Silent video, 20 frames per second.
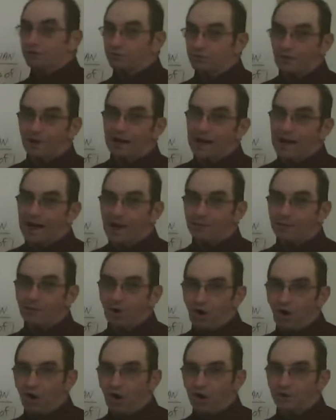Rahab the
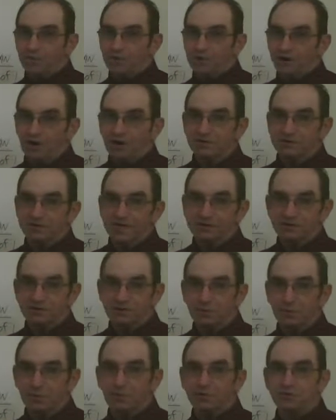harlot because that's
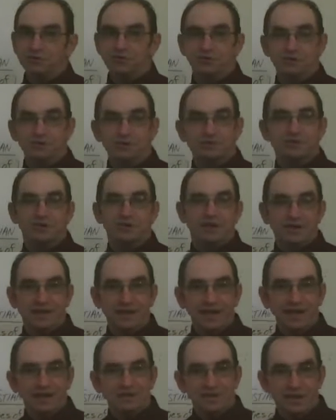the word used in the
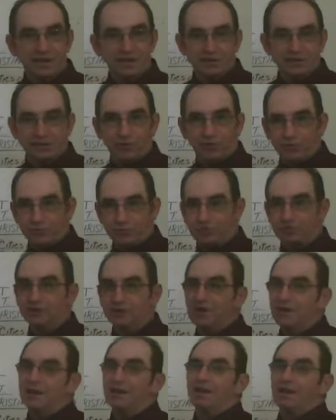King James
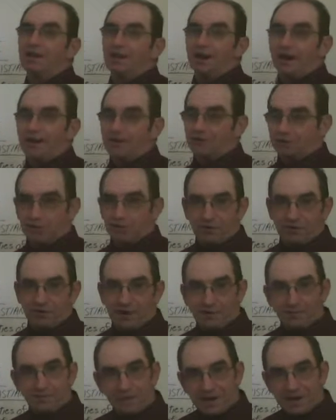Version. I don't know
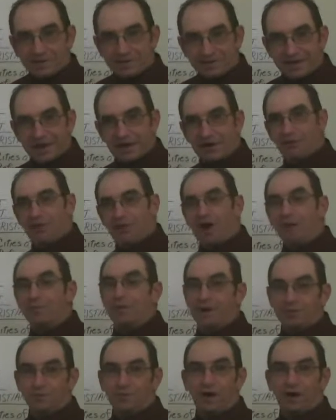that means that or not,
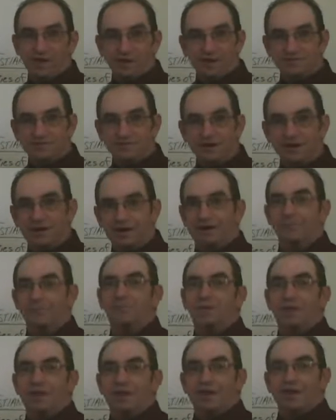but anyway, that's there.
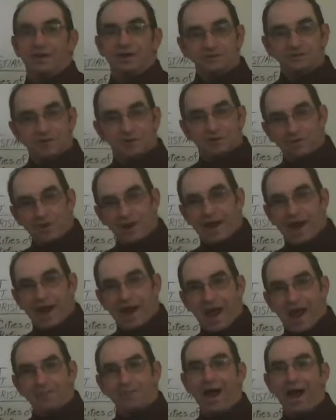And so
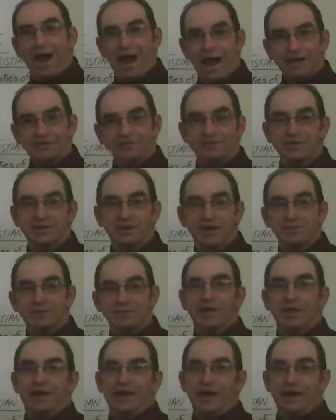Rahab hides
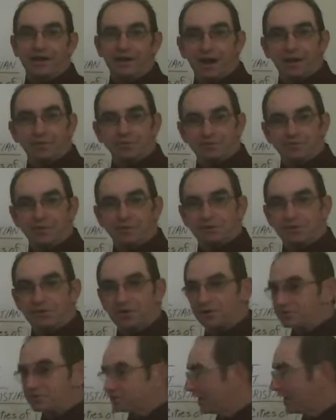them and helps them
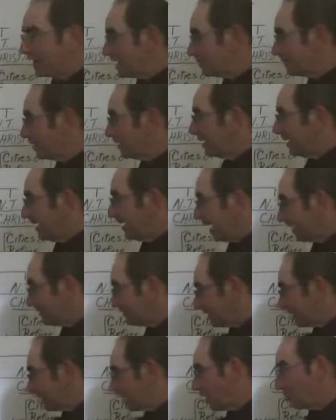to escape,
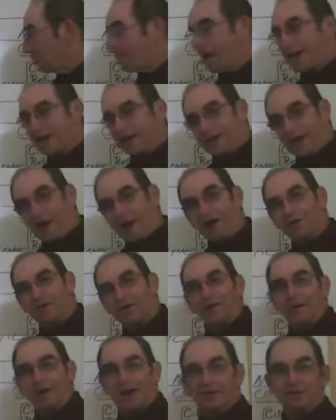and they go back
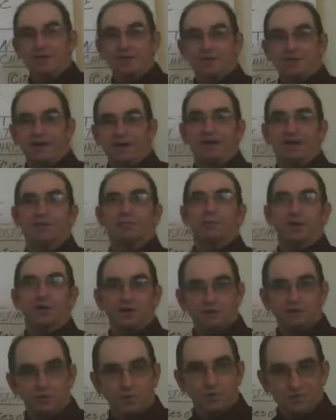out, and they tell them,
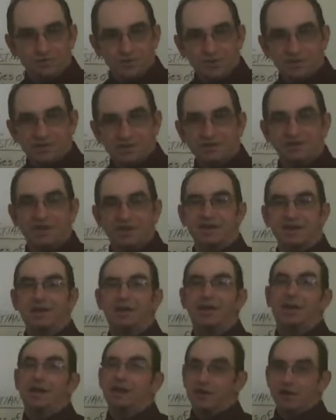here's what's in the
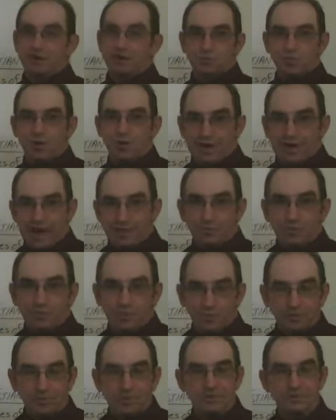city, here's what
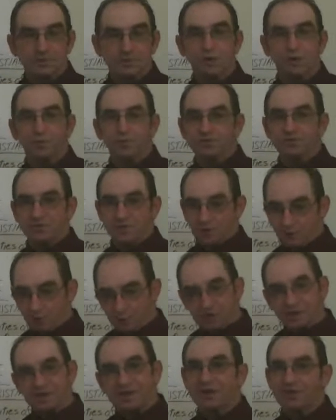happened with this woman. So when
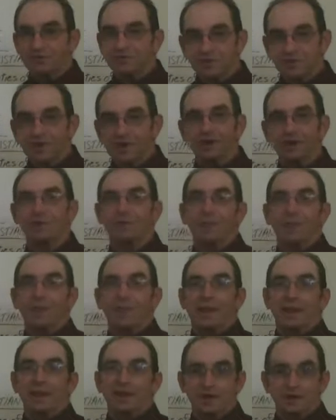we get there,
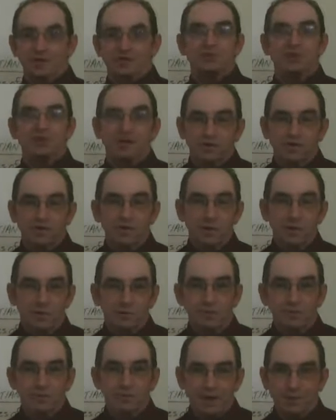here's the agreement
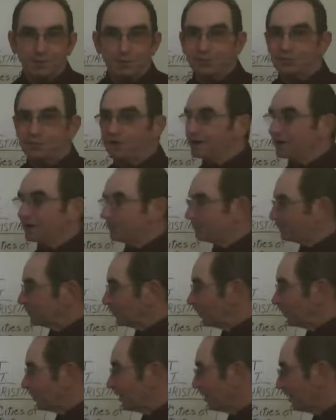we made with them,
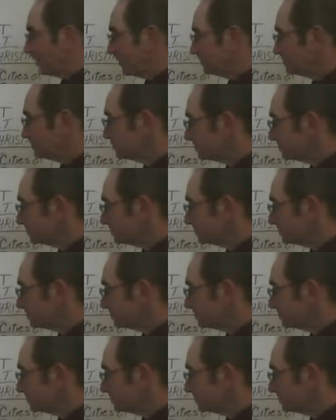with her.